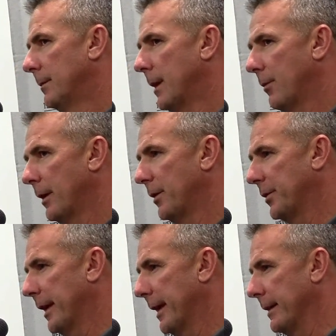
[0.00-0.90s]
Not ready to
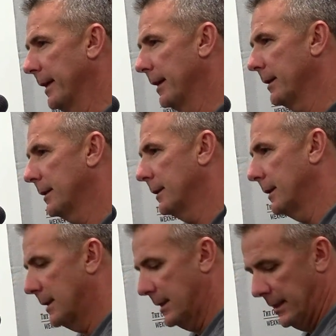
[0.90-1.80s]
say that yet.
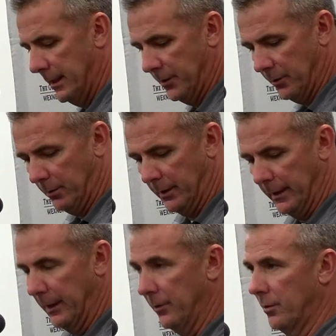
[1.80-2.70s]
He certainly
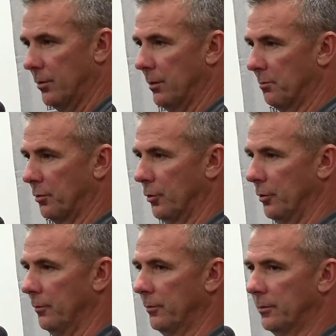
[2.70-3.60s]
needs to
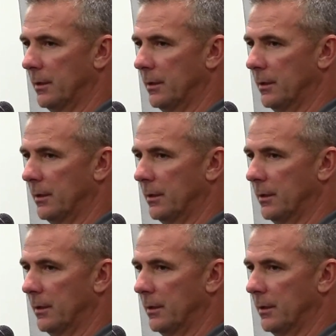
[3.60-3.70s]
improve.